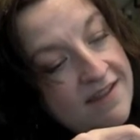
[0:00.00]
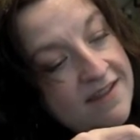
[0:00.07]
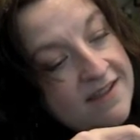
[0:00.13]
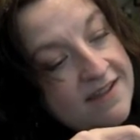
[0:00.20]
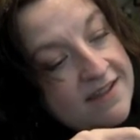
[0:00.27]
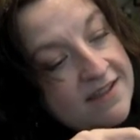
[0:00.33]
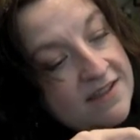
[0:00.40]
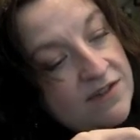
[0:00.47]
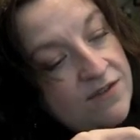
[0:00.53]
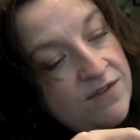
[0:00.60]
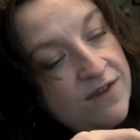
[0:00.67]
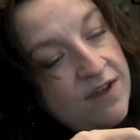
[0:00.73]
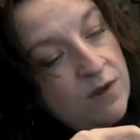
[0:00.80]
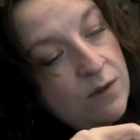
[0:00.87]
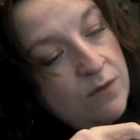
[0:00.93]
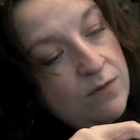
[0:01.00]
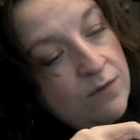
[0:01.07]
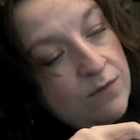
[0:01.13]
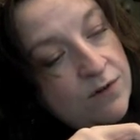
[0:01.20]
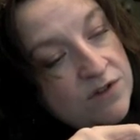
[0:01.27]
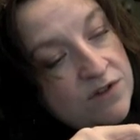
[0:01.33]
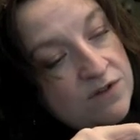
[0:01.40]
The disselfink,
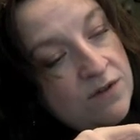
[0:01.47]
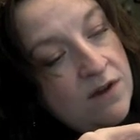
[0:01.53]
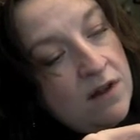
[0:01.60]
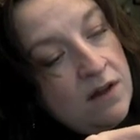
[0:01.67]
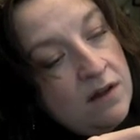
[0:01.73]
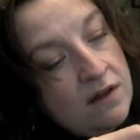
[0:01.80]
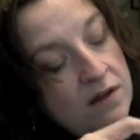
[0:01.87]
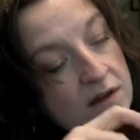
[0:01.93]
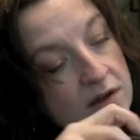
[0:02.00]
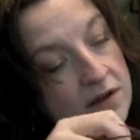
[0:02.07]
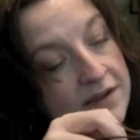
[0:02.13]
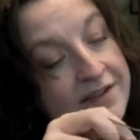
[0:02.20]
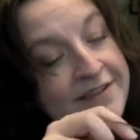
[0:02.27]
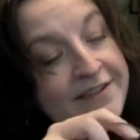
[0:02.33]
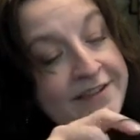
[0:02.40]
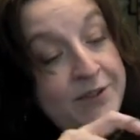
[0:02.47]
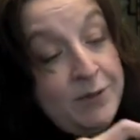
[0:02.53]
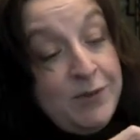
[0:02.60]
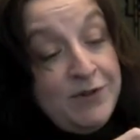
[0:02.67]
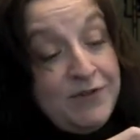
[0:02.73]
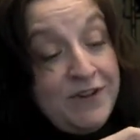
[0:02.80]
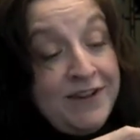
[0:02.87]
first of all, because it's
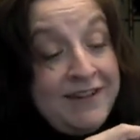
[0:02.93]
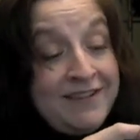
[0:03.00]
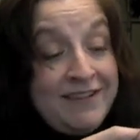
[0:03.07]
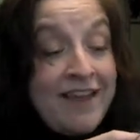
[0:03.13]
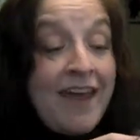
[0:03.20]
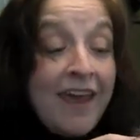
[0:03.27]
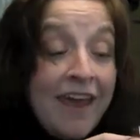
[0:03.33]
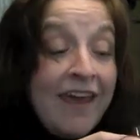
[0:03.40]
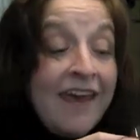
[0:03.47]
super fun to say.